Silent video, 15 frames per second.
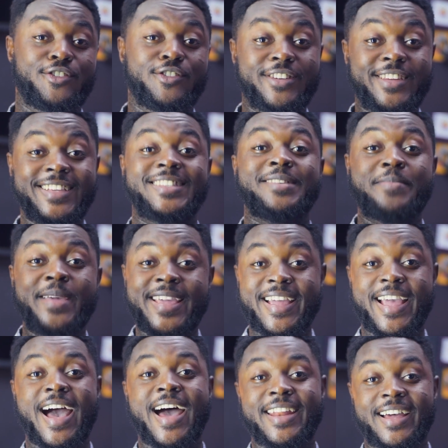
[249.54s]
you need to be
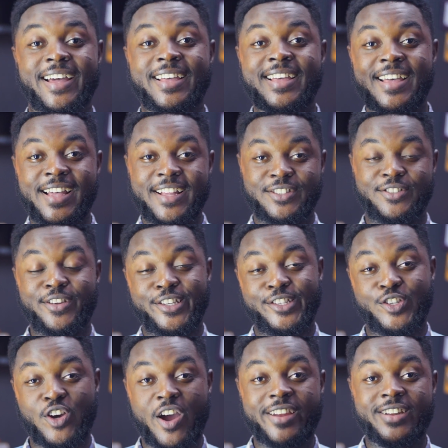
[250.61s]
in Ghana to
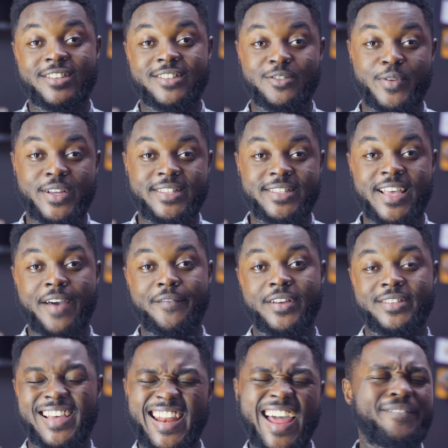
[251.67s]
enjoy this sweet
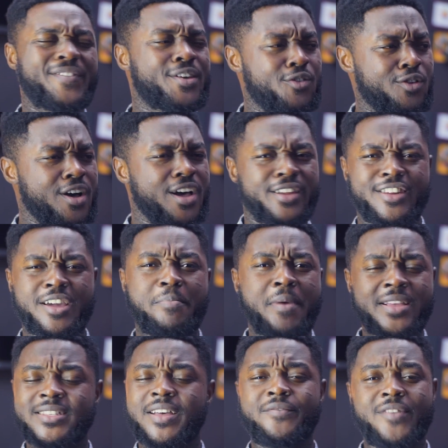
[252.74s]
service, and I feel their
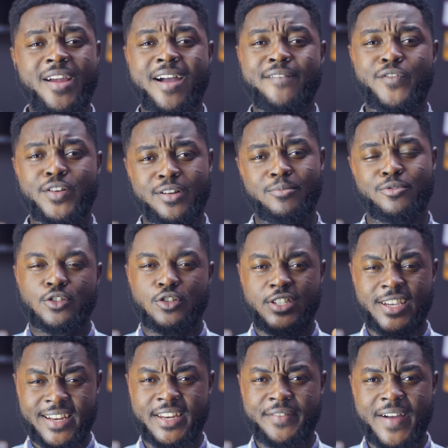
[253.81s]
prices are very affordable. So
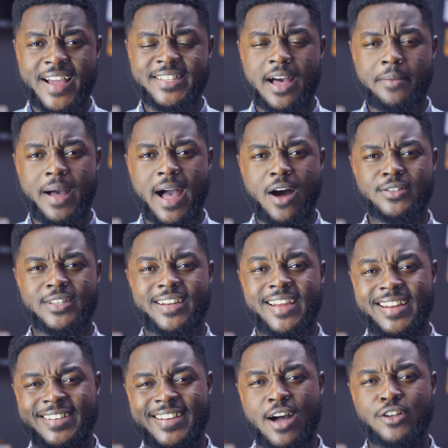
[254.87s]
check the Device Hub out, and
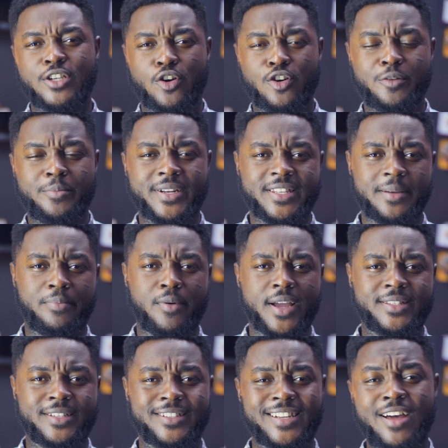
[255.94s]
I doubt you're going to be
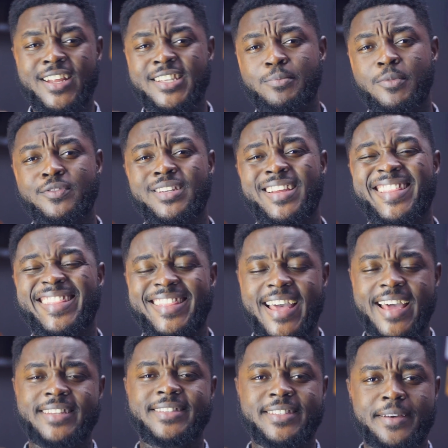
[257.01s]
disappointed. Now let's move to the
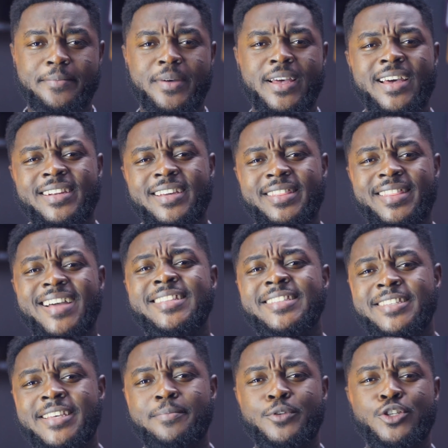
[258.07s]
third tip. The third
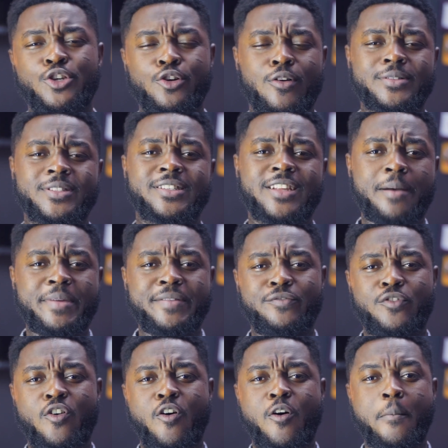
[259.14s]
tip you should consider
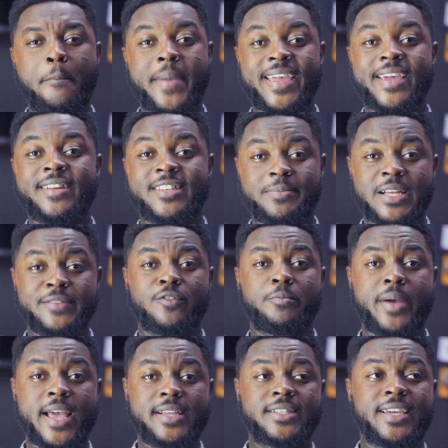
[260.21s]
before making a
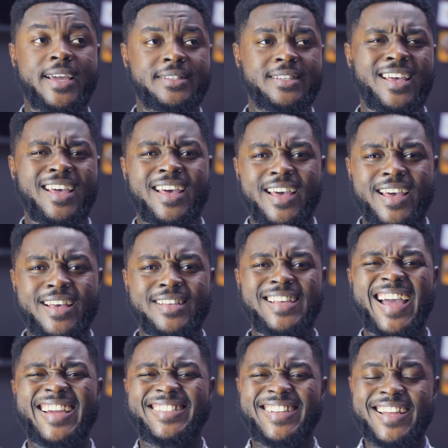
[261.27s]
smartphone purchase is
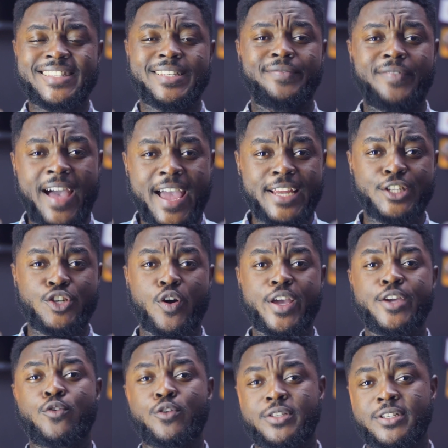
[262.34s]
identifying your
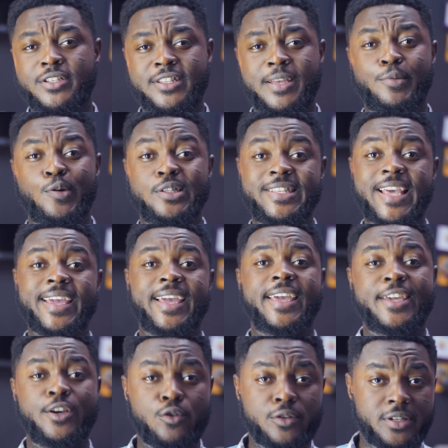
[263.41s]
ecosystem, your tech
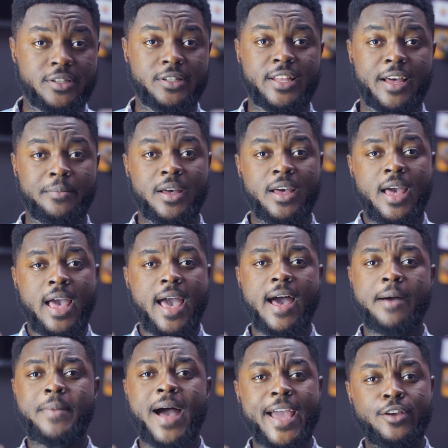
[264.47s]
ecosystem.
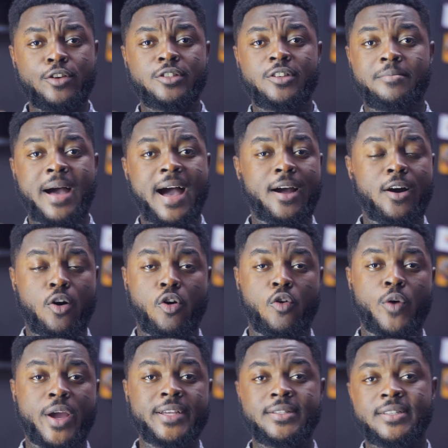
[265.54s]
I use a Mac
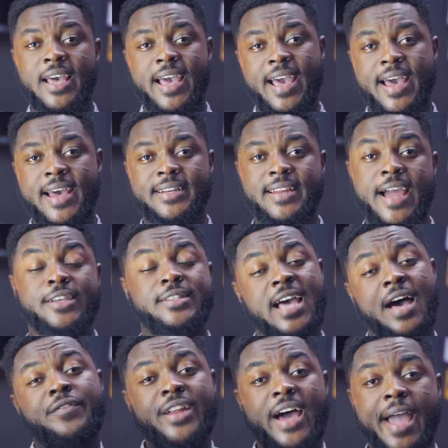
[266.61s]
always, and I used to
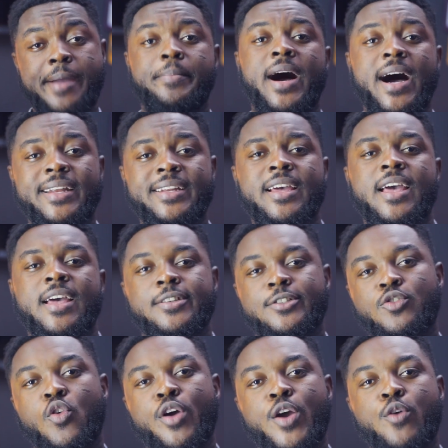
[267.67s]
have an iPad,
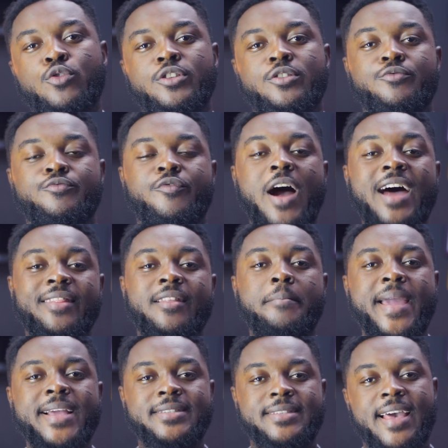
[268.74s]
so it would rather
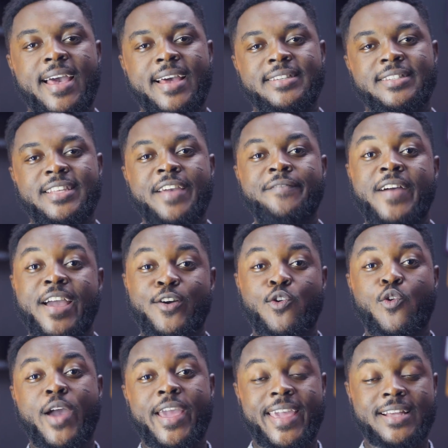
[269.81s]
make sense if I
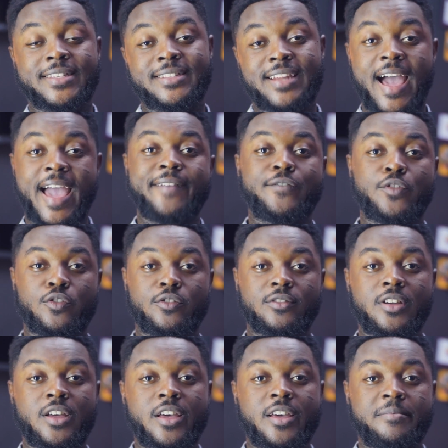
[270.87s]
go and get an iPhone,
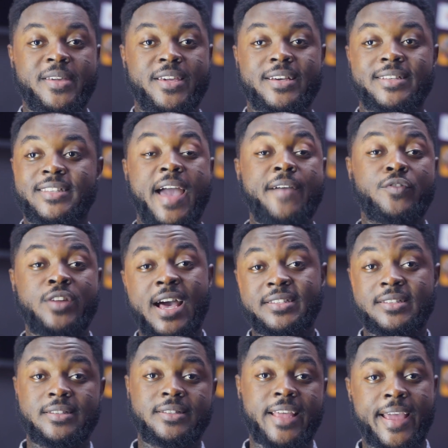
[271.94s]
because iPhone
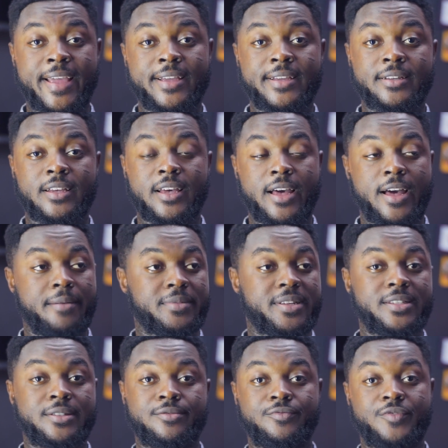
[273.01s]
has
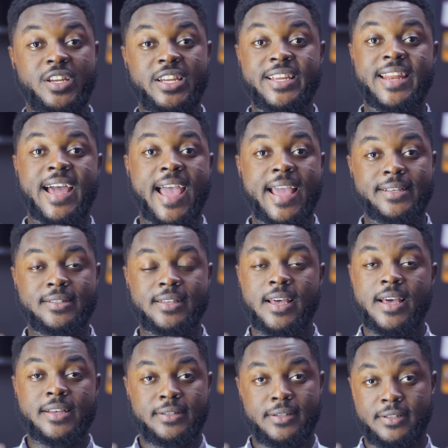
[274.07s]
this really nice
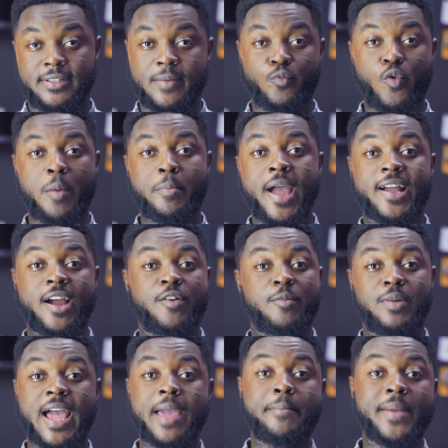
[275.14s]
system whereby you can
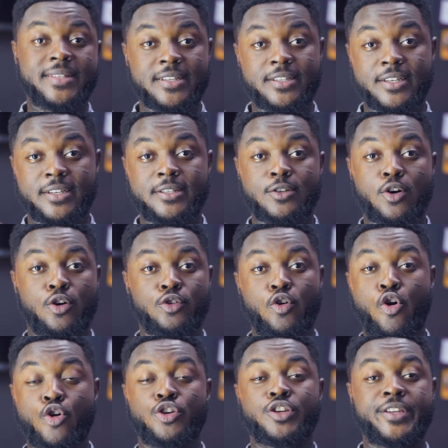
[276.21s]
reply messages on
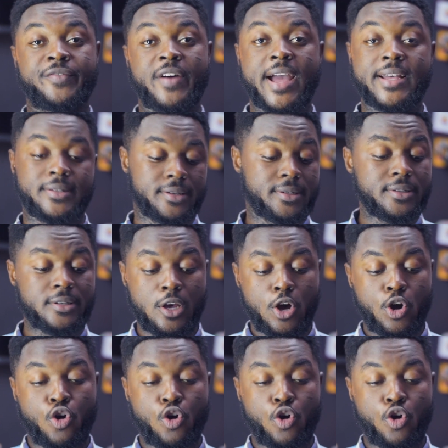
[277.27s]
all your devices,